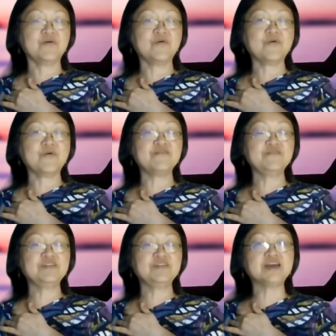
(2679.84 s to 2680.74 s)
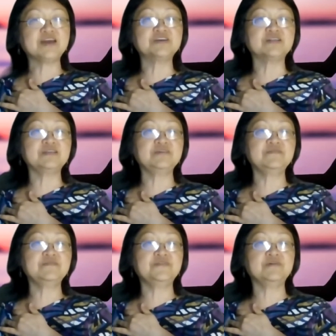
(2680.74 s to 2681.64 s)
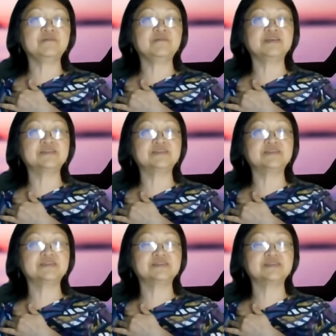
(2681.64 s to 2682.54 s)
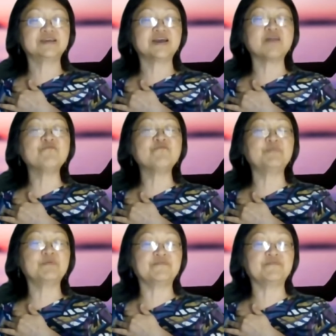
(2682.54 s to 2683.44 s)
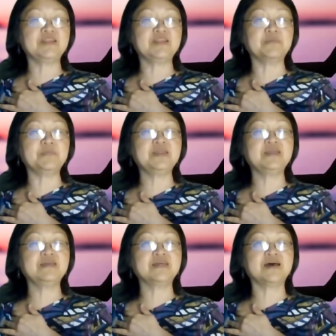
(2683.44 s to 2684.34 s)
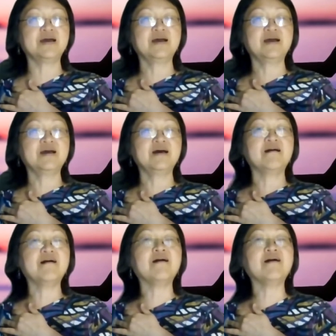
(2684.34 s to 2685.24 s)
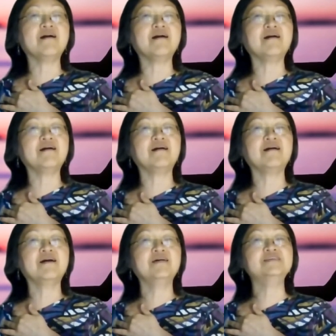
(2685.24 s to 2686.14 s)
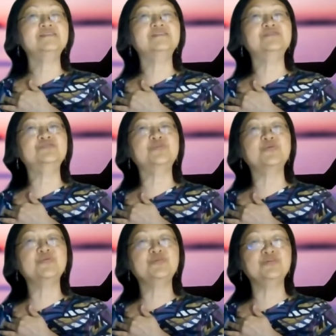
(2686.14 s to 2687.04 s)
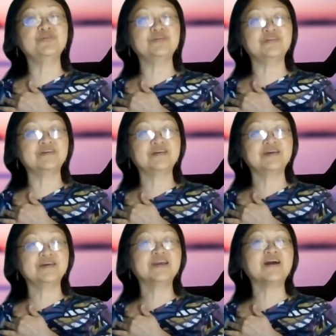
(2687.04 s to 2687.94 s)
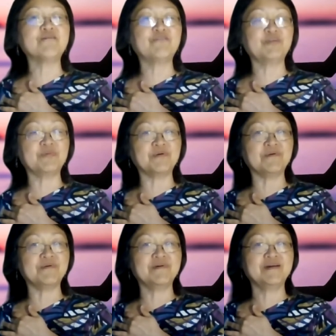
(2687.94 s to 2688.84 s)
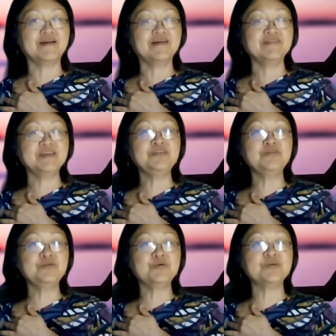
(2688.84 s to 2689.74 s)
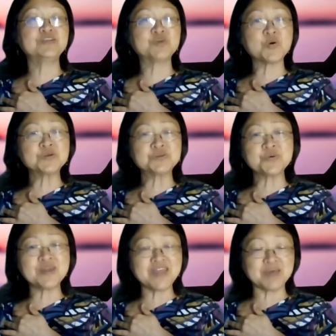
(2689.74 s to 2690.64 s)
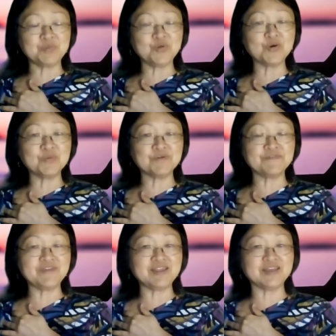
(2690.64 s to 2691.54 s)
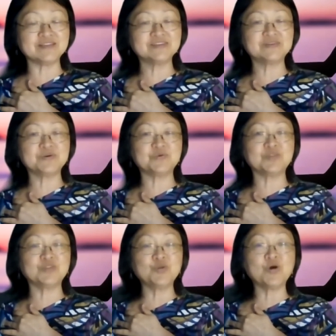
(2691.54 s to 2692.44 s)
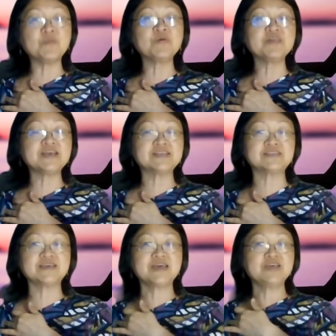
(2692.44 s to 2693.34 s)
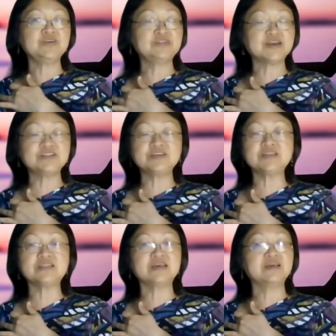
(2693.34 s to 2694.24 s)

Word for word: Or if you touch it, you feel this comfortable feeling, meaning that, oh, this is so good, comfortable. Then you know it's also an abnormal feeling. So normal is you touch it,